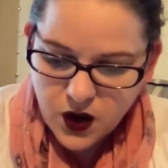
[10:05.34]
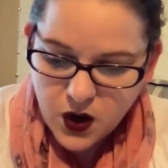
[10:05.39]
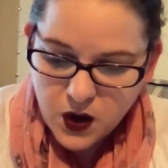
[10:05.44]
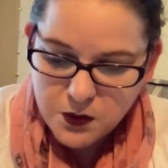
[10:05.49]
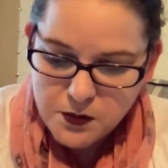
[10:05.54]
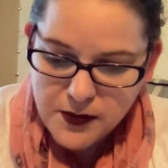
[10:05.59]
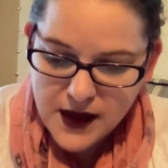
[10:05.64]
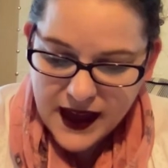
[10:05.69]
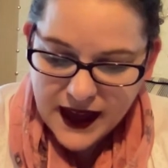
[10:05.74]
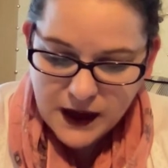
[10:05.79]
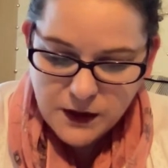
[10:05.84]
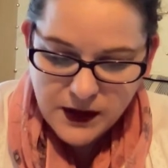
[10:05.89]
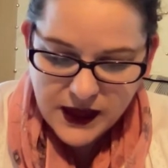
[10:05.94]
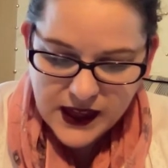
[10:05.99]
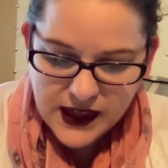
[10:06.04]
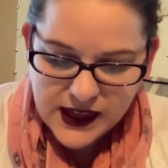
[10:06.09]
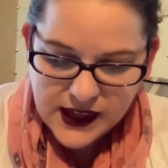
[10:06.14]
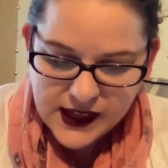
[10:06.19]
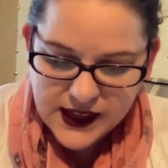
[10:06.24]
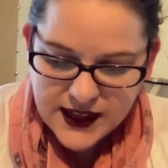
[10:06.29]

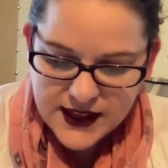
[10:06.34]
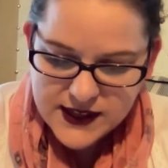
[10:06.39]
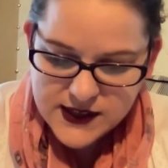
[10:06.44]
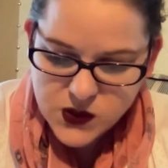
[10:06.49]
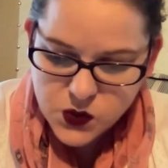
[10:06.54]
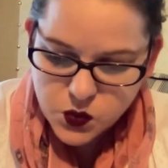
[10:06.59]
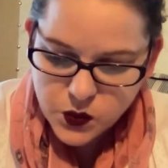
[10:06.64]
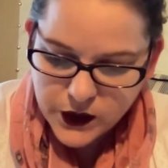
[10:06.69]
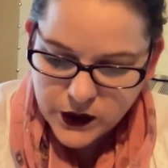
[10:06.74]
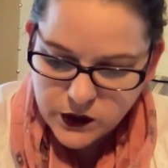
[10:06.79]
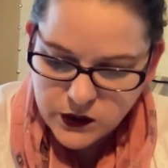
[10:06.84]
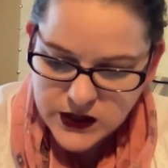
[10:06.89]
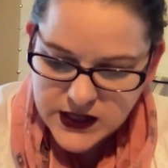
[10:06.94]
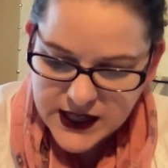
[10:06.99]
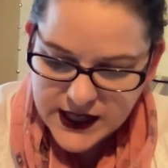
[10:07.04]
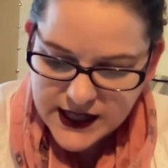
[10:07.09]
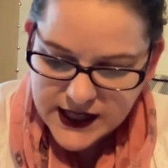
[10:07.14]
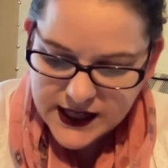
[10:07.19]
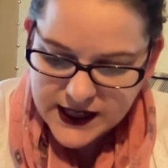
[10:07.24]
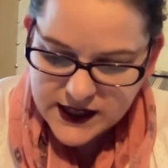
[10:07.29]
baby is
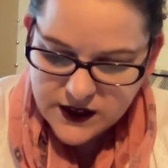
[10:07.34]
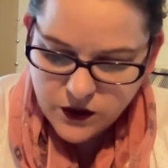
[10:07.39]
wounded.